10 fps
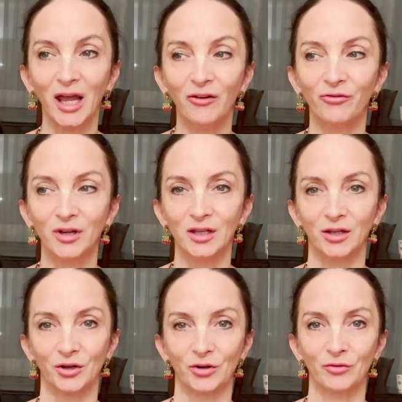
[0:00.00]
every
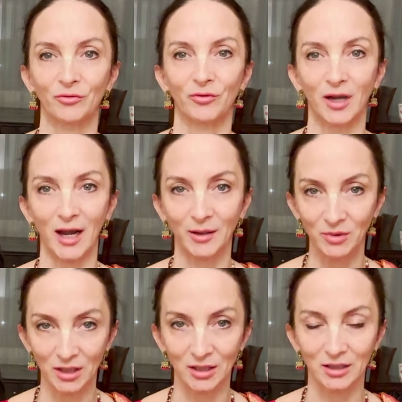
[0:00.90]
year, when I'm
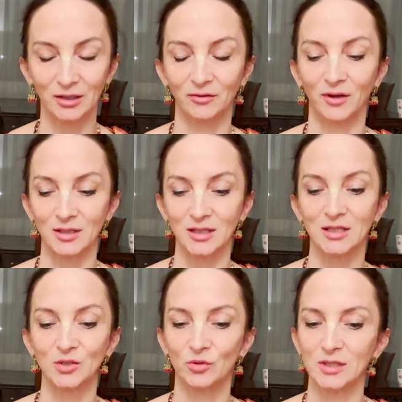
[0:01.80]
here in the West, in
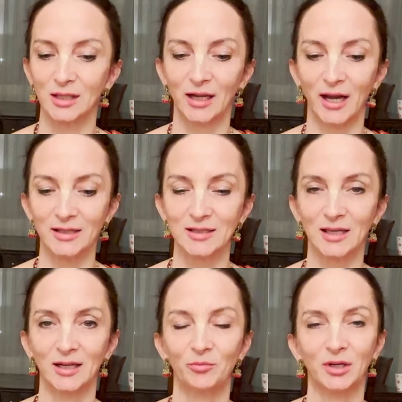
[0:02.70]
Switzerland, I
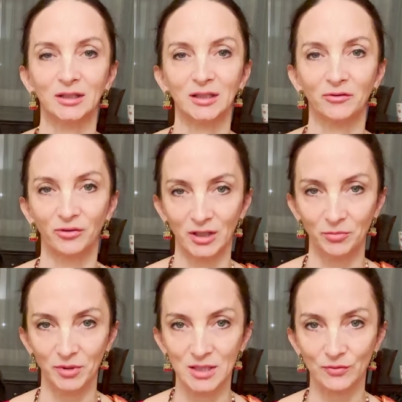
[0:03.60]
celebrate in a
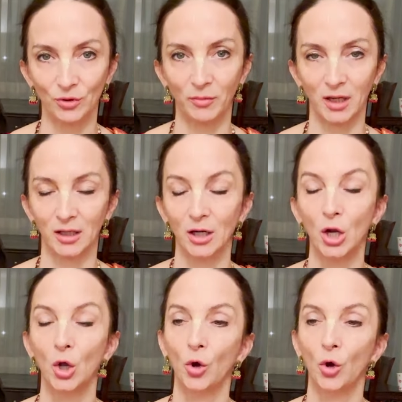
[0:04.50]
very peaceful manner.